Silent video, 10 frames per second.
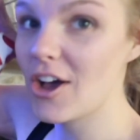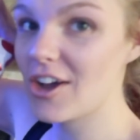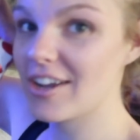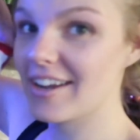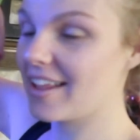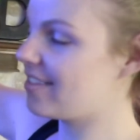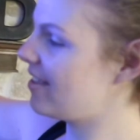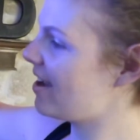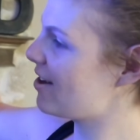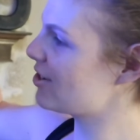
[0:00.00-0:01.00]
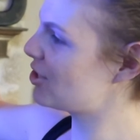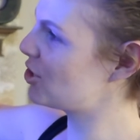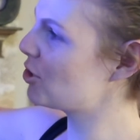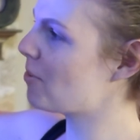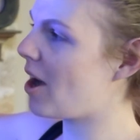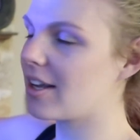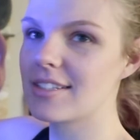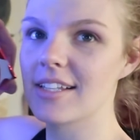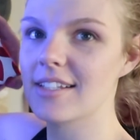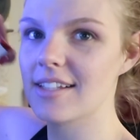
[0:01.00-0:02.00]
on their shoe
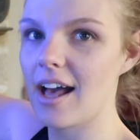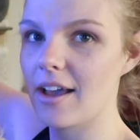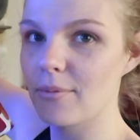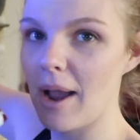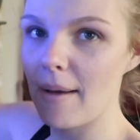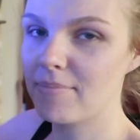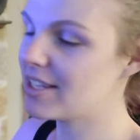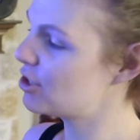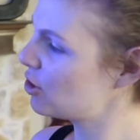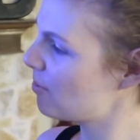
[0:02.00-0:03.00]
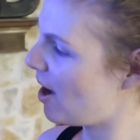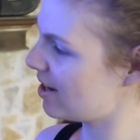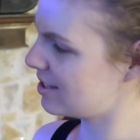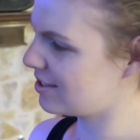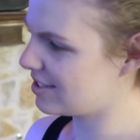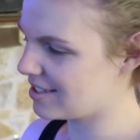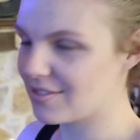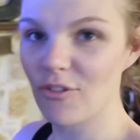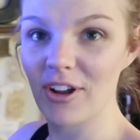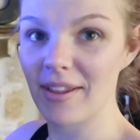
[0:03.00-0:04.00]
boxes. I wrapped these shoe
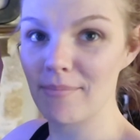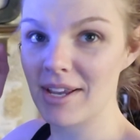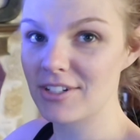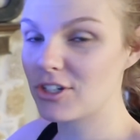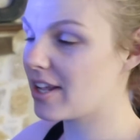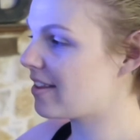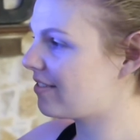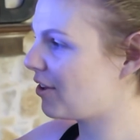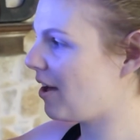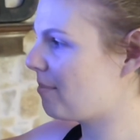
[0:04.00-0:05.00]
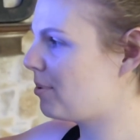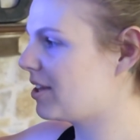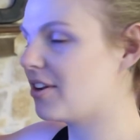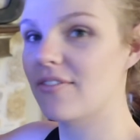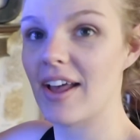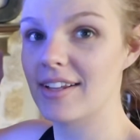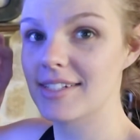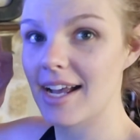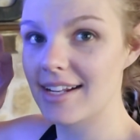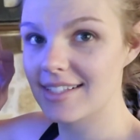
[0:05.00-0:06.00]
boxes for them yesterday that they'll put their
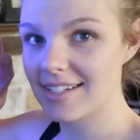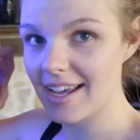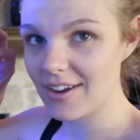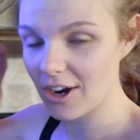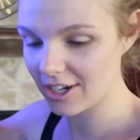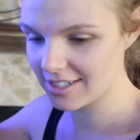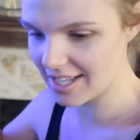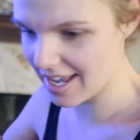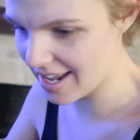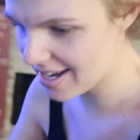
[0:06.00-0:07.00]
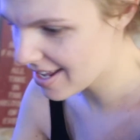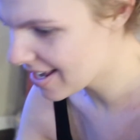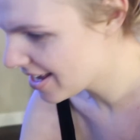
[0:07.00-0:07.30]
Valentine's Day cards in.